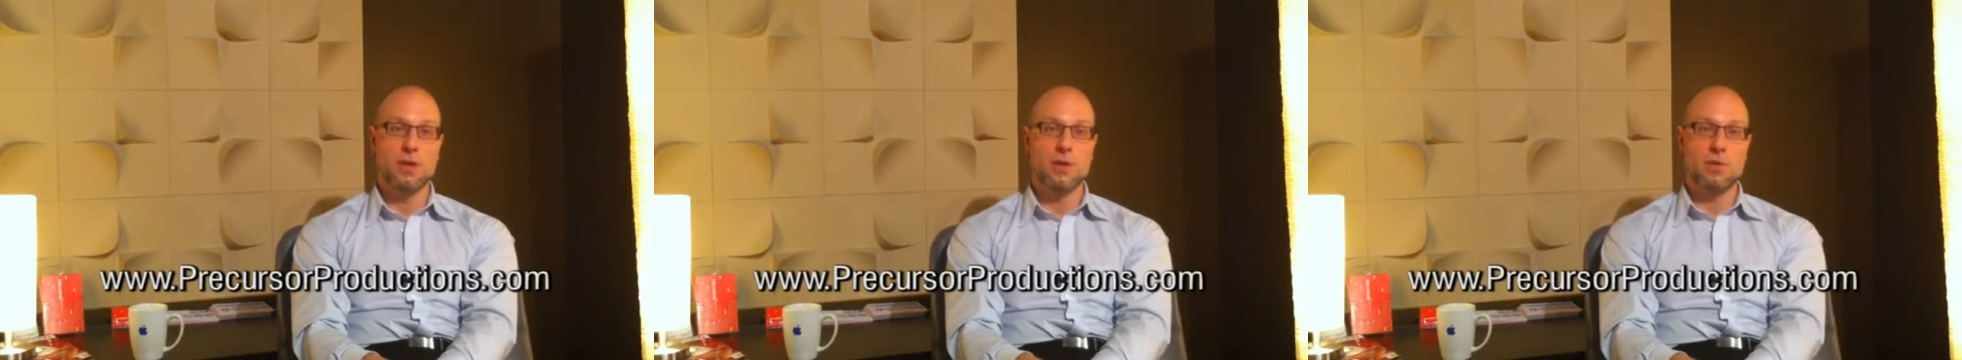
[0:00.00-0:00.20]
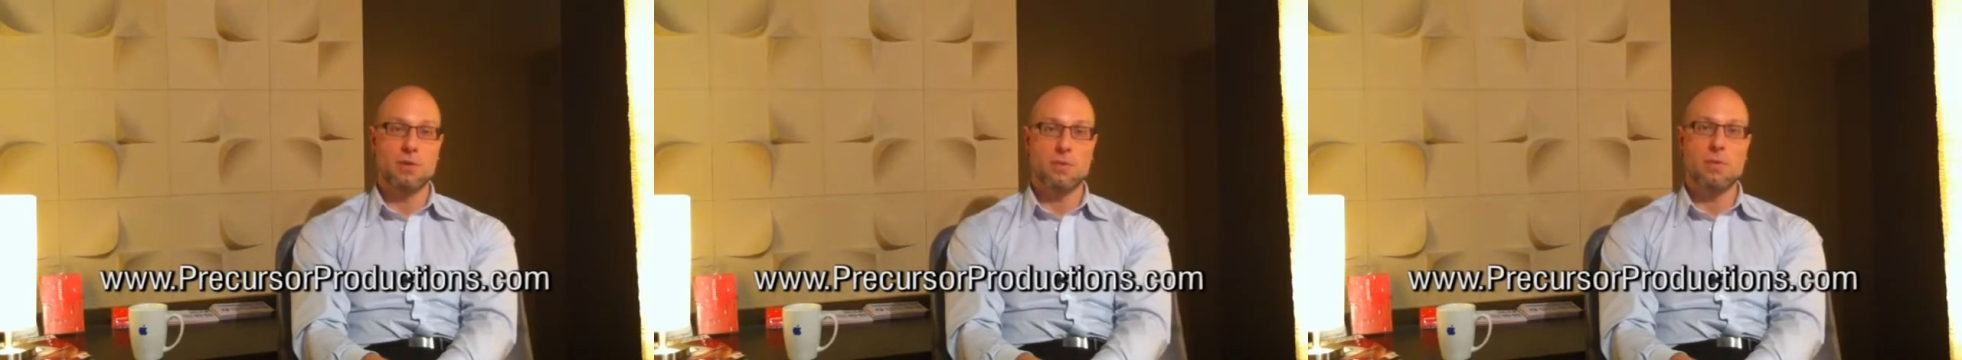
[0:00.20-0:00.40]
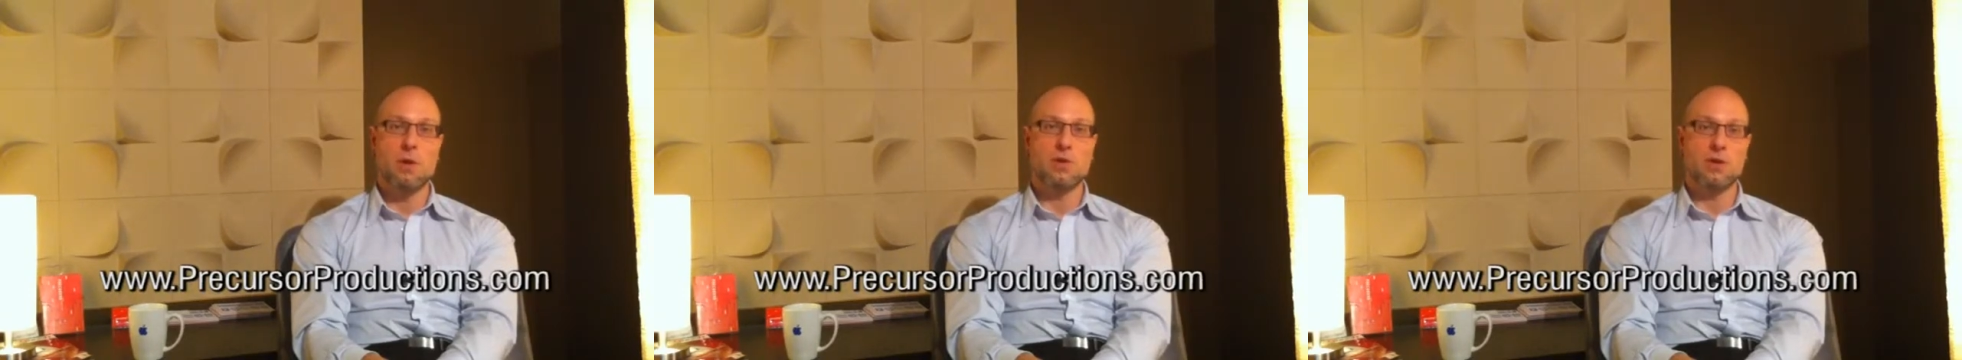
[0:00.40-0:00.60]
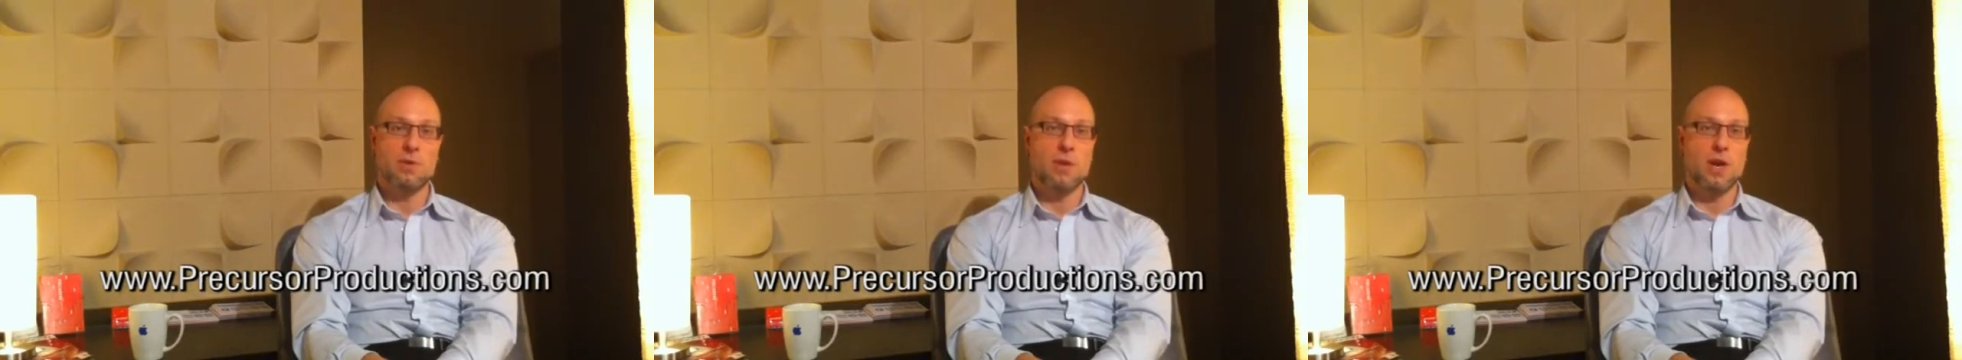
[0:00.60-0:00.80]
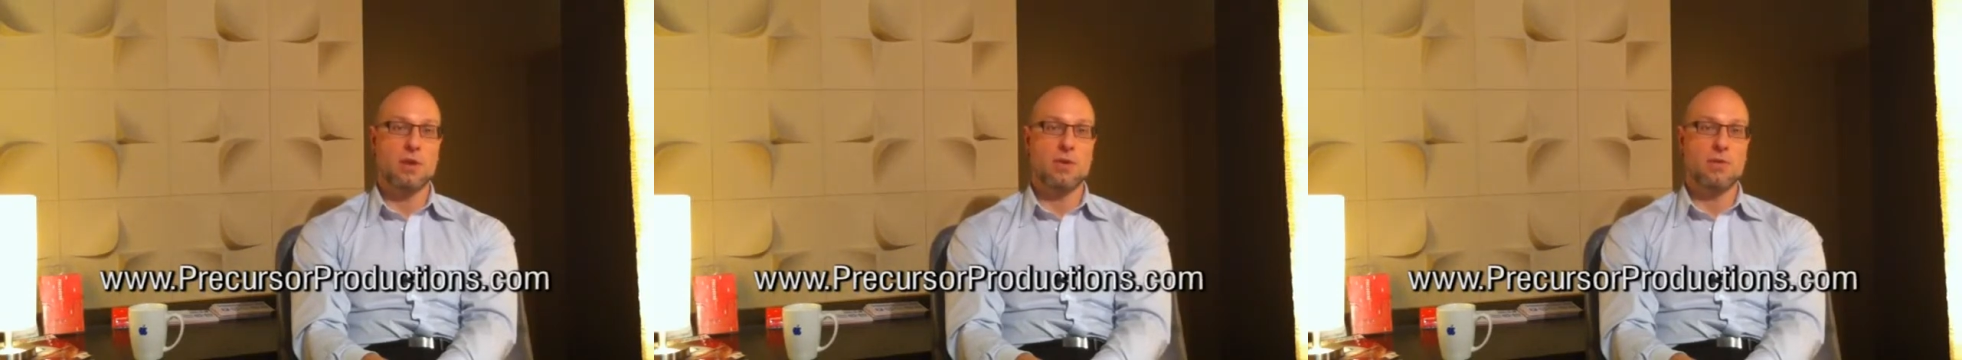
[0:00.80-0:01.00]
for
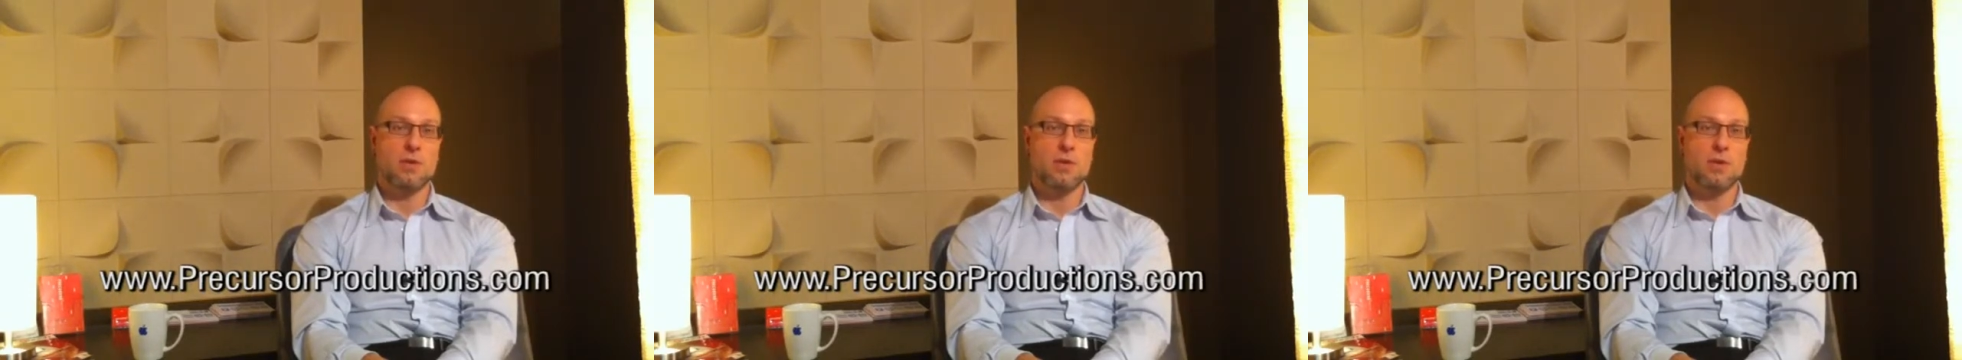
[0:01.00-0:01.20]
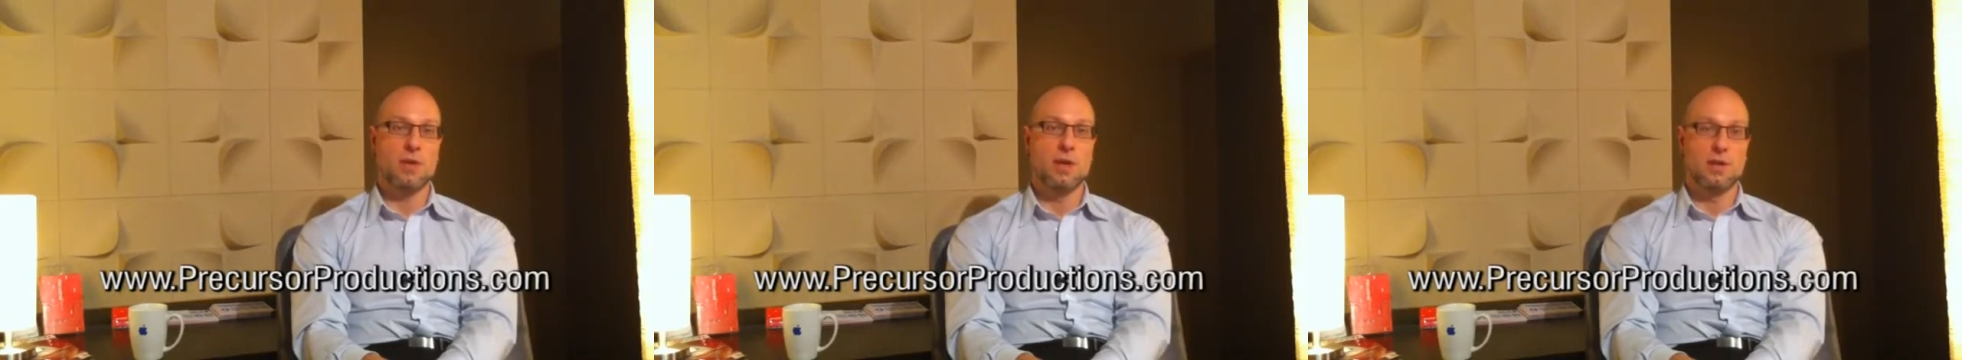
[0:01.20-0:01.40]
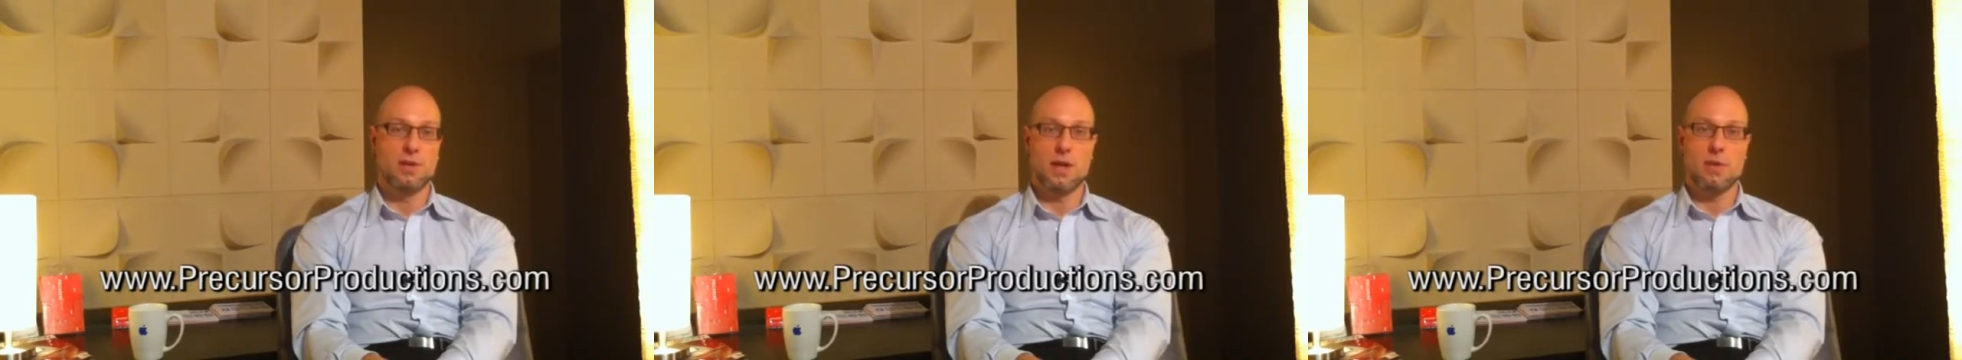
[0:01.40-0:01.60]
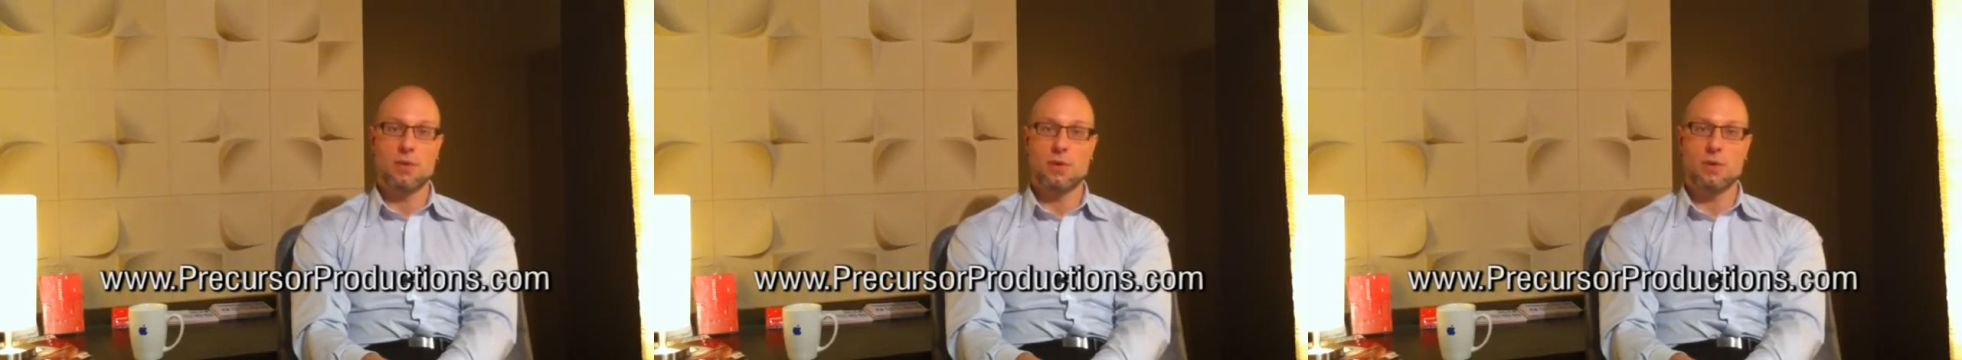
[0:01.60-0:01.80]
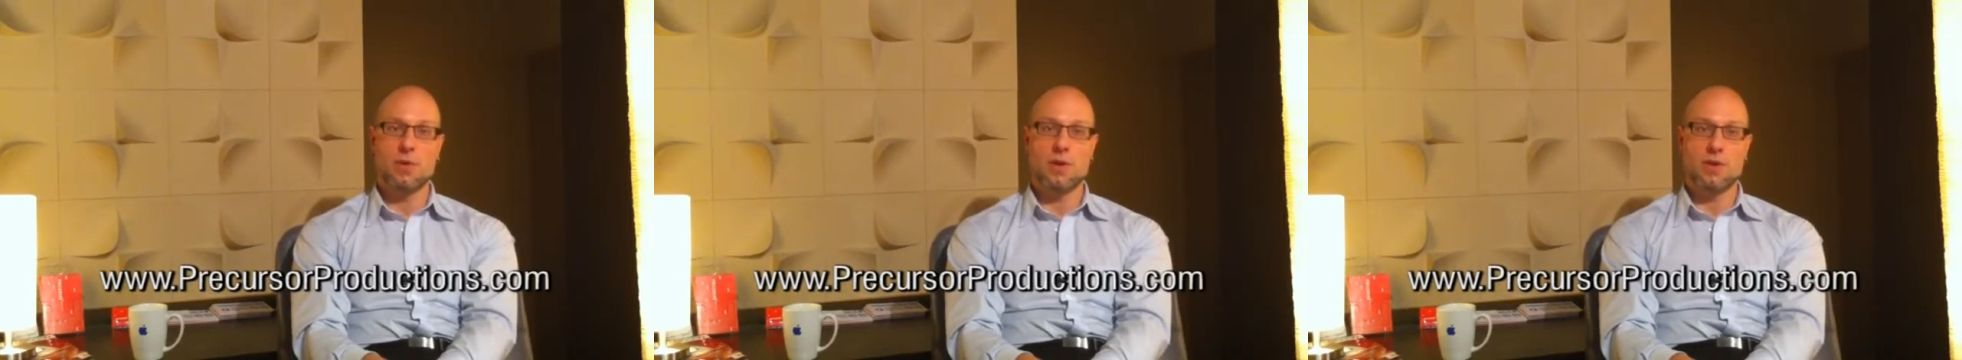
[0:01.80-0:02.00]
multi-microphone type
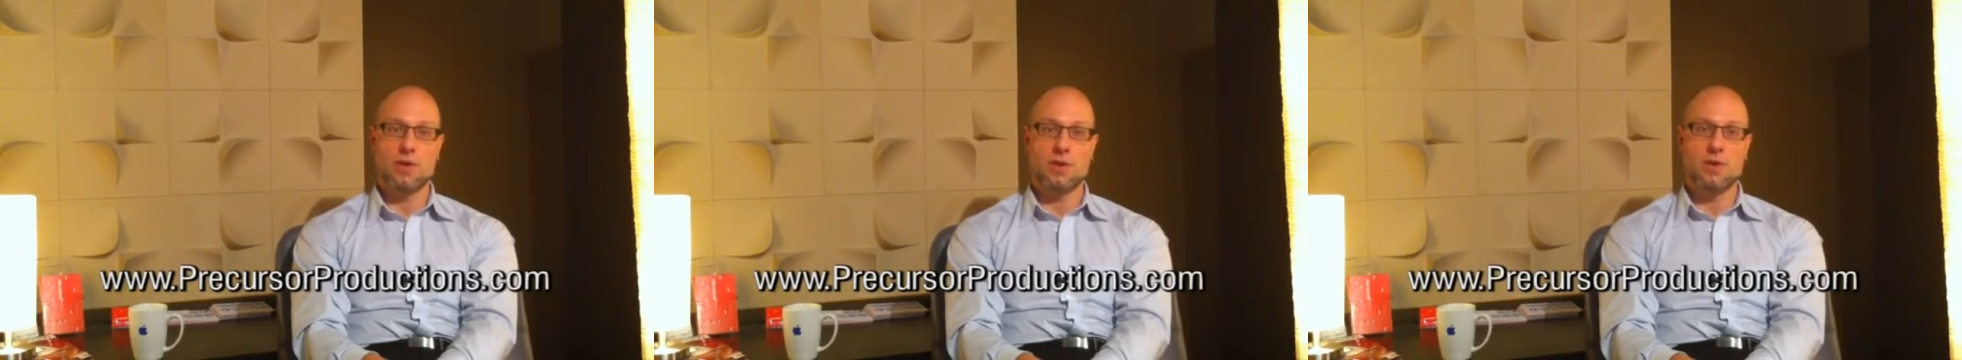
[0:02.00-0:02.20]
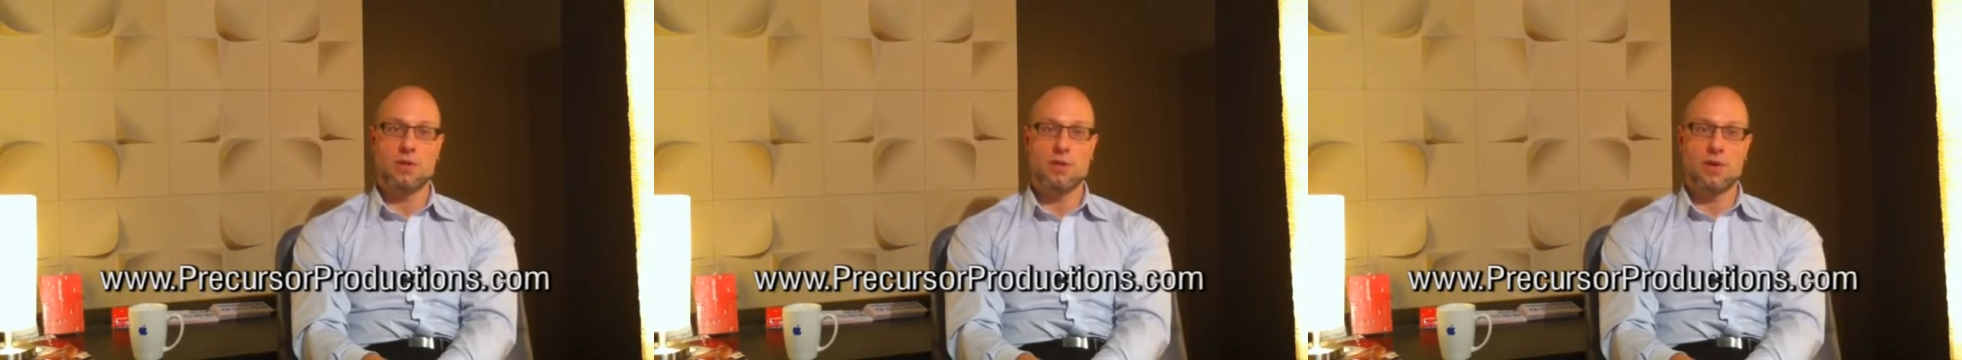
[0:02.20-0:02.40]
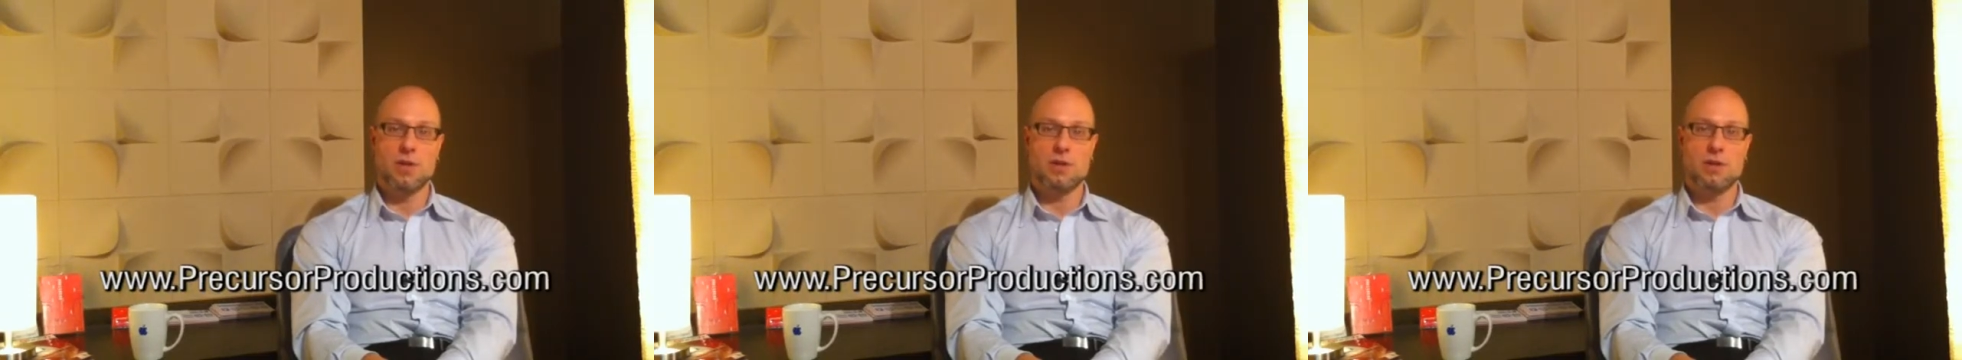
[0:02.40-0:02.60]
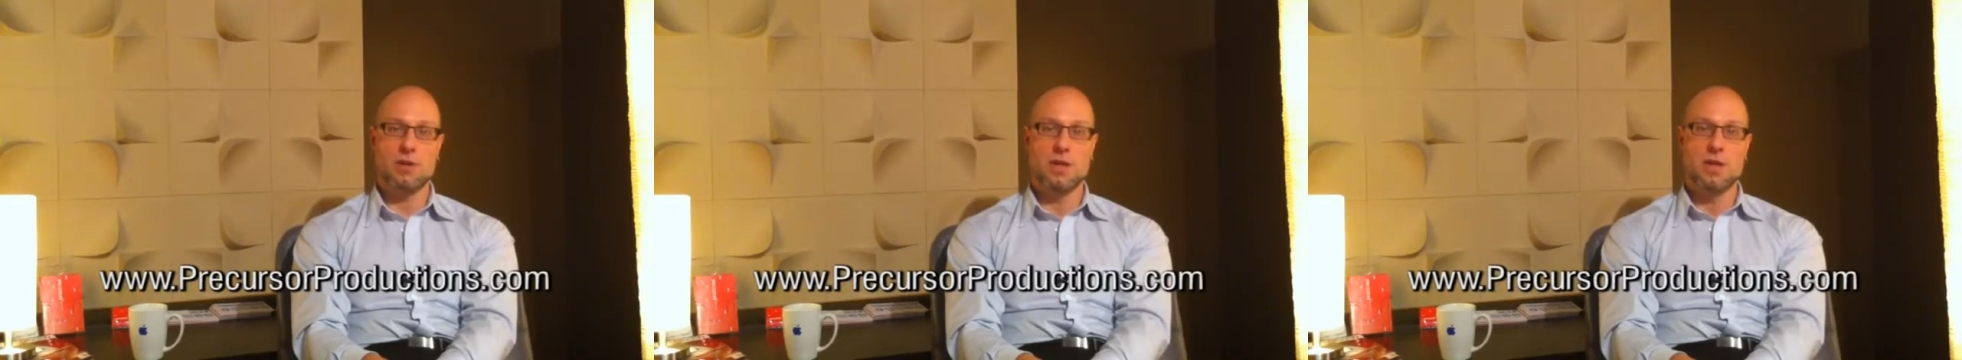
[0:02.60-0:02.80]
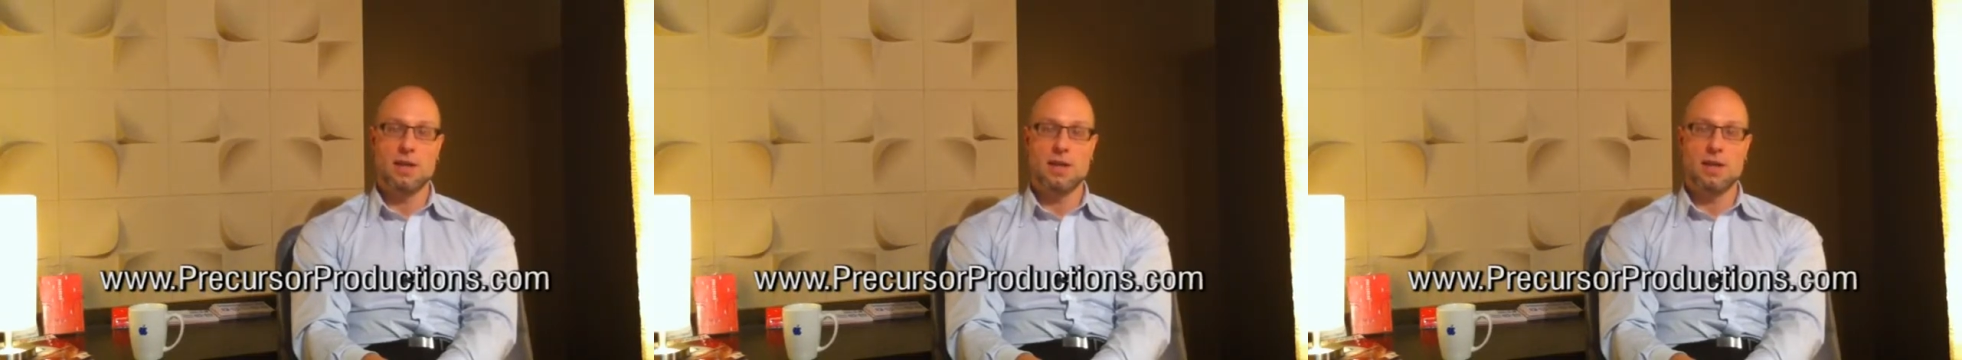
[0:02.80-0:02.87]
recording situation.